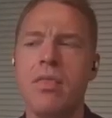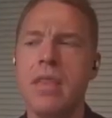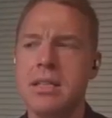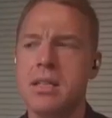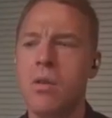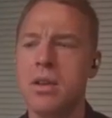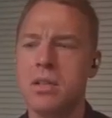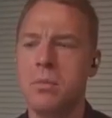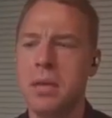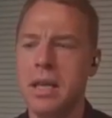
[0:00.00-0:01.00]
it's going to
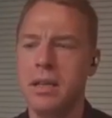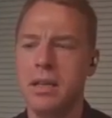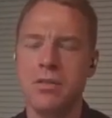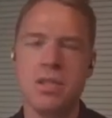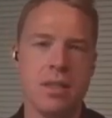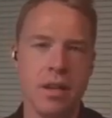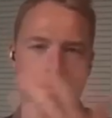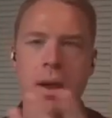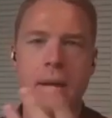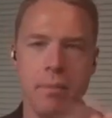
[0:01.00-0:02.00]
be you know just their
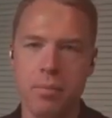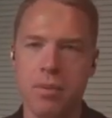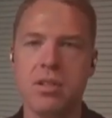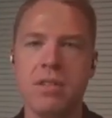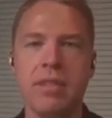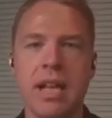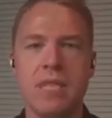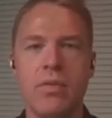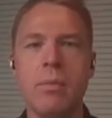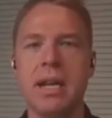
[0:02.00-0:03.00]
uh, their personal
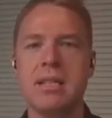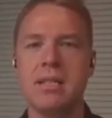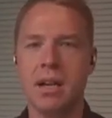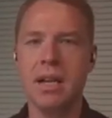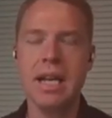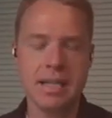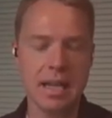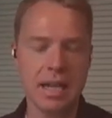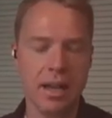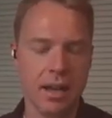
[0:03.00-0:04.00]
philosophy, but it's their it's going
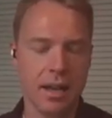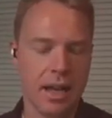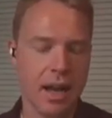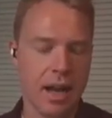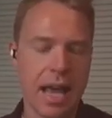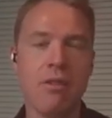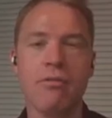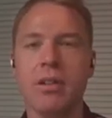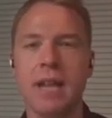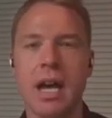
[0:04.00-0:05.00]
to uh, account
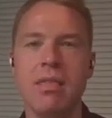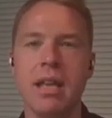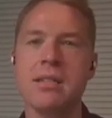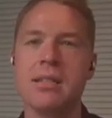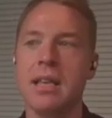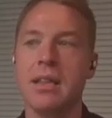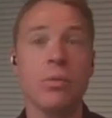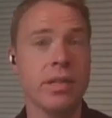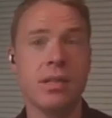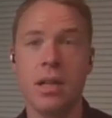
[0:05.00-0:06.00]
for a lot of things like their
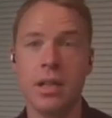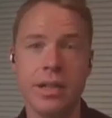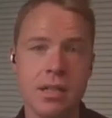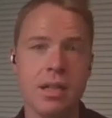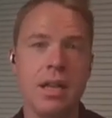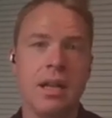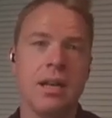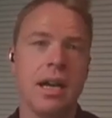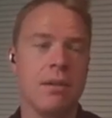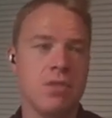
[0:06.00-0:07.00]
risk tolerance.
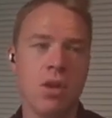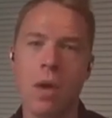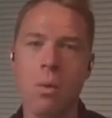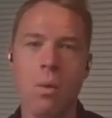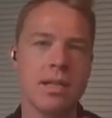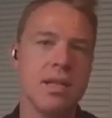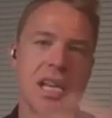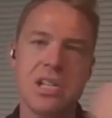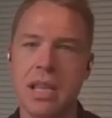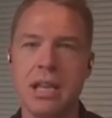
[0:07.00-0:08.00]
Um, so at what
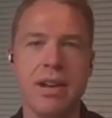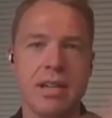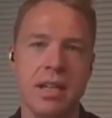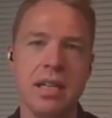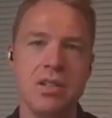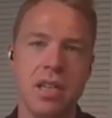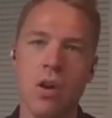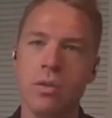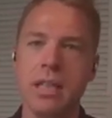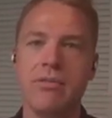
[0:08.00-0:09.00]
stage are they investing in? Do they
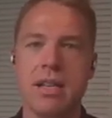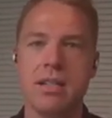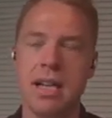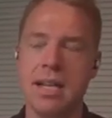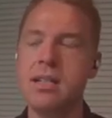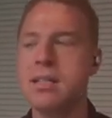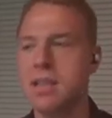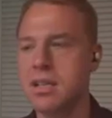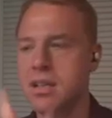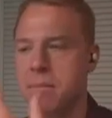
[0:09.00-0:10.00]
only invest in idea
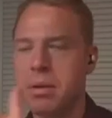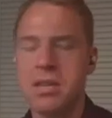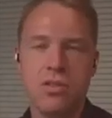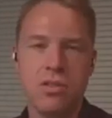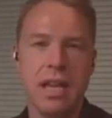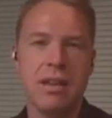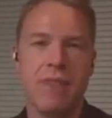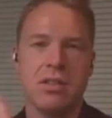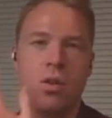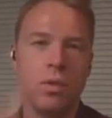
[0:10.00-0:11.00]
stage companies, or do they
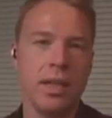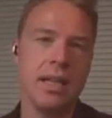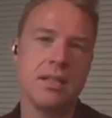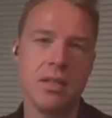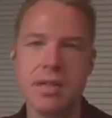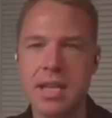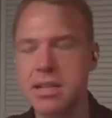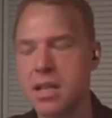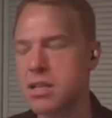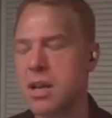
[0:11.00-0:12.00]
invest only in Series A
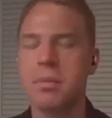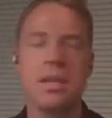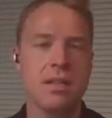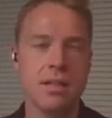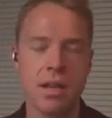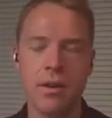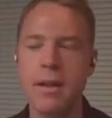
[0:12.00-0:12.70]
stage companies, et cetera?